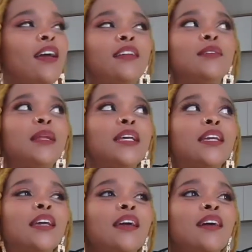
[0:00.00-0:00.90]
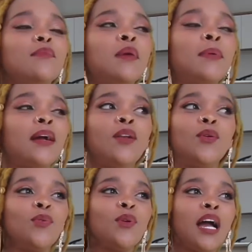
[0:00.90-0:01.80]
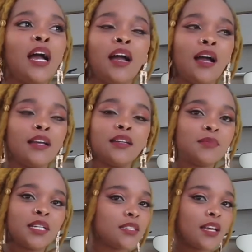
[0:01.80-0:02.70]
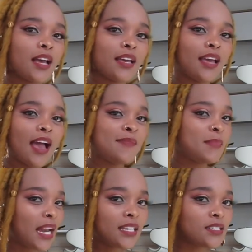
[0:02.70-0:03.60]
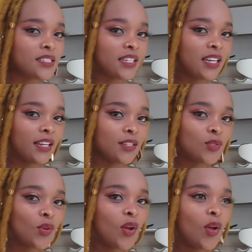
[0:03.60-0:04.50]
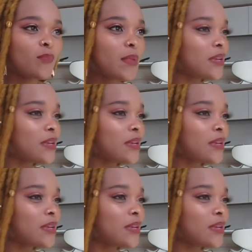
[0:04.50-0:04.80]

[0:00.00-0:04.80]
And I'm like, Baba Galogu, I'm the Sakai. I'm like in China land. But